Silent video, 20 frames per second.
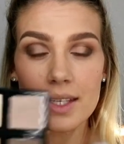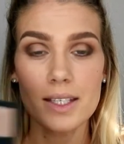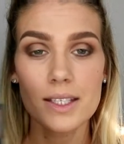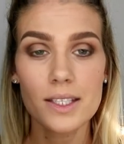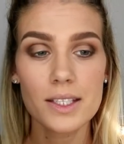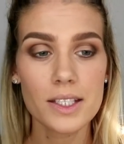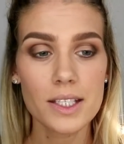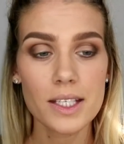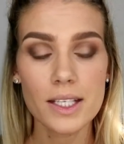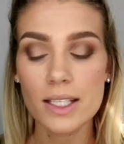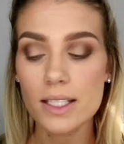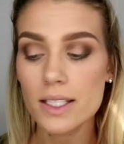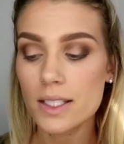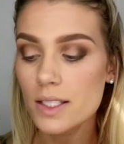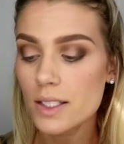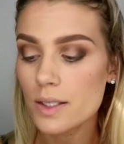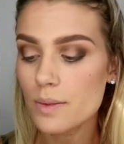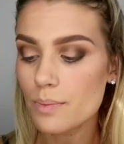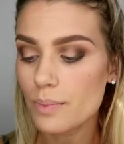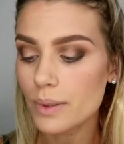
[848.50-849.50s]
just
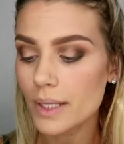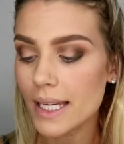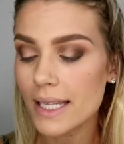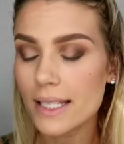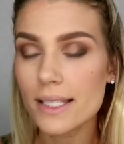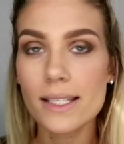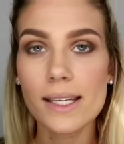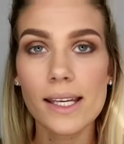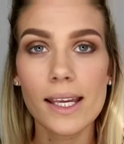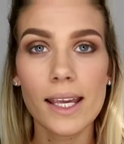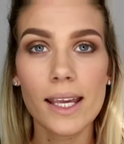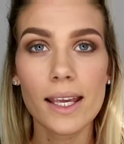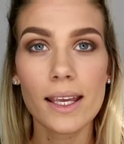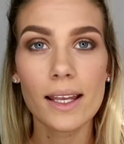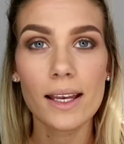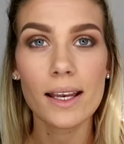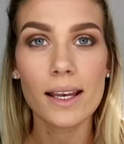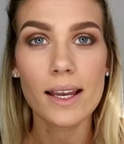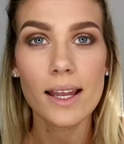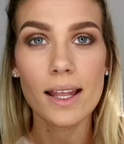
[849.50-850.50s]
to blend
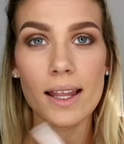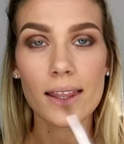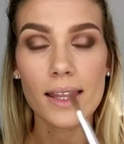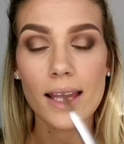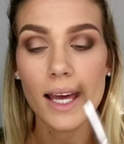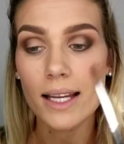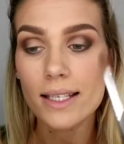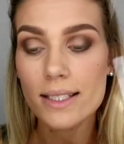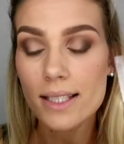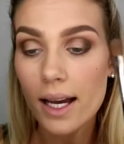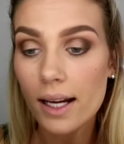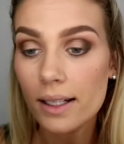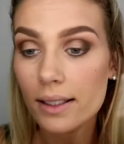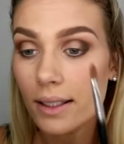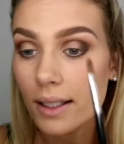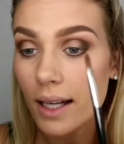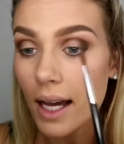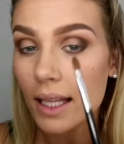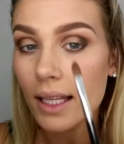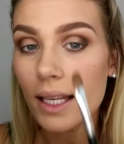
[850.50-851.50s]
in that darker
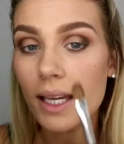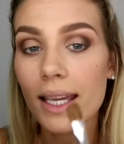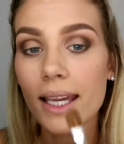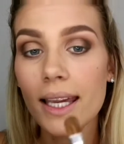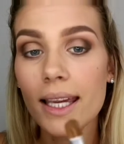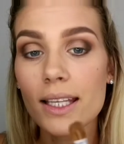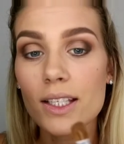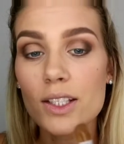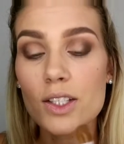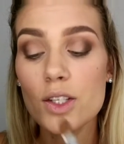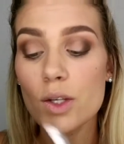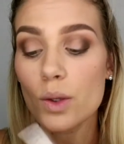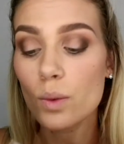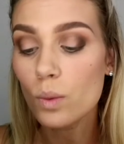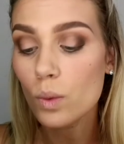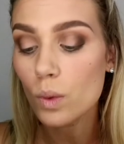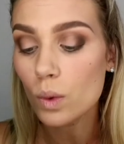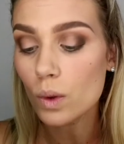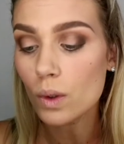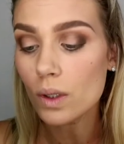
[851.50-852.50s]
colour in
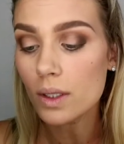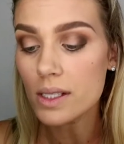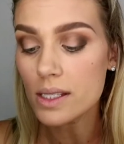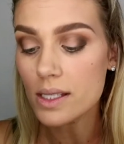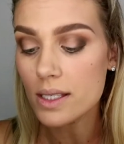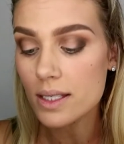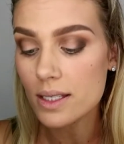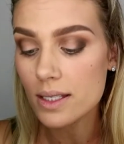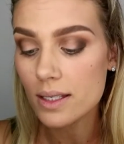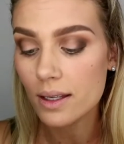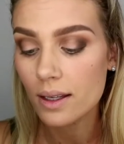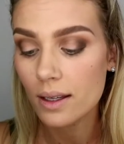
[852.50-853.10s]
towards